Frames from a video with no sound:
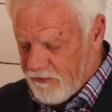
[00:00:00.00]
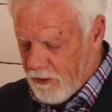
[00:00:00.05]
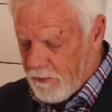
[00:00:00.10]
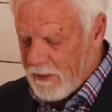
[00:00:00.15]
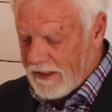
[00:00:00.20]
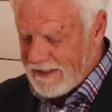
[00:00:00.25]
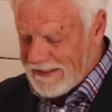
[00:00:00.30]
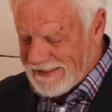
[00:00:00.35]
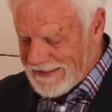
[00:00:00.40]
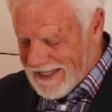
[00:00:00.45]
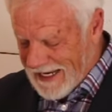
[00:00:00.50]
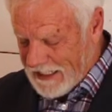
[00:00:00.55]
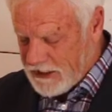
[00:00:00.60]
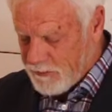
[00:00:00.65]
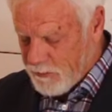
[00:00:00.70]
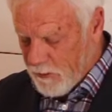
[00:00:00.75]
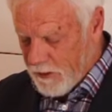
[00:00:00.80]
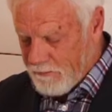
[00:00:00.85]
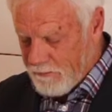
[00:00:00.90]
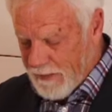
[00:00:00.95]
from a
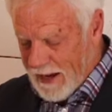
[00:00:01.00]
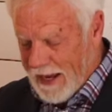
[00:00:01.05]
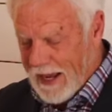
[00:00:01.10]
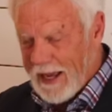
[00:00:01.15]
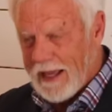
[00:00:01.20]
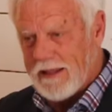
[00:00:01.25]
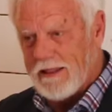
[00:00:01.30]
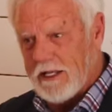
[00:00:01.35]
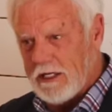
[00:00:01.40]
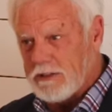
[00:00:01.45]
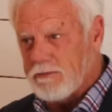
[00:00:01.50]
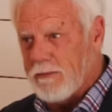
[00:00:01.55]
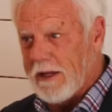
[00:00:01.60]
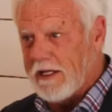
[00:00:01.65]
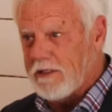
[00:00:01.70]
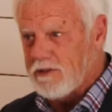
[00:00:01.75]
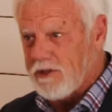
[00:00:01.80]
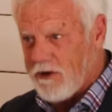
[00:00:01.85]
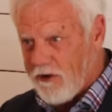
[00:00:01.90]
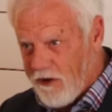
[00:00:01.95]
desperate mind. This
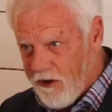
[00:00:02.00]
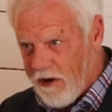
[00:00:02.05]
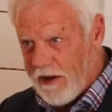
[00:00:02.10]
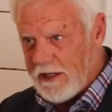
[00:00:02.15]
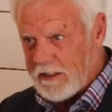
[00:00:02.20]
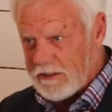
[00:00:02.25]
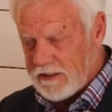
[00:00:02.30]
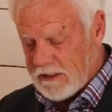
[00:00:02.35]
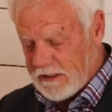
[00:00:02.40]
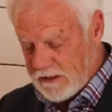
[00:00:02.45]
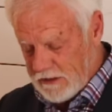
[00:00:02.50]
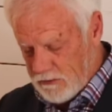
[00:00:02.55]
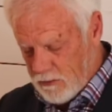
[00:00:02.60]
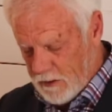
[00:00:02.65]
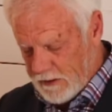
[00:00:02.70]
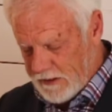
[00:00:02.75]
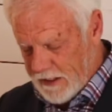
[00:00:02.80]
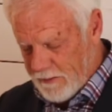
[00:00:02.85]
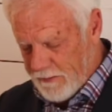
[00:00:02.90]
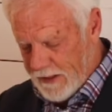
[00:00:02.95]
man's crazy, is
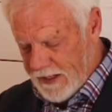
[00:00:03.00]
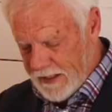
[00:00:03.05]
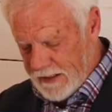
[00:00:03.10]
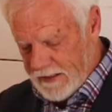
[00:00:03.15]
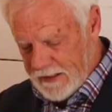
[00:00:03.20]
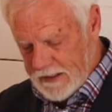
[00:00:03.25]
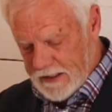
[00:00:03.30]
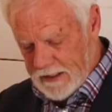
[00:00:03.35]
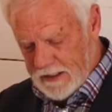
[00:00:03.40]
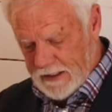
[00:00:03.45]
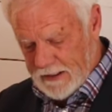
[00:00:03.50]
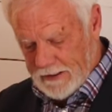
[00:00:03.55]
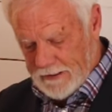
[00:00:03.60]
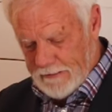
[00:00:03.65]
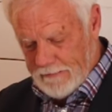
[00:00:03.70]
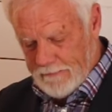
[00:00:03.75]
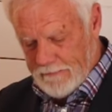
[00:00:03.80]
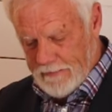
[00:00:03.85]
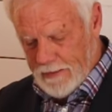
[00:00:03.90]
what they begin to think.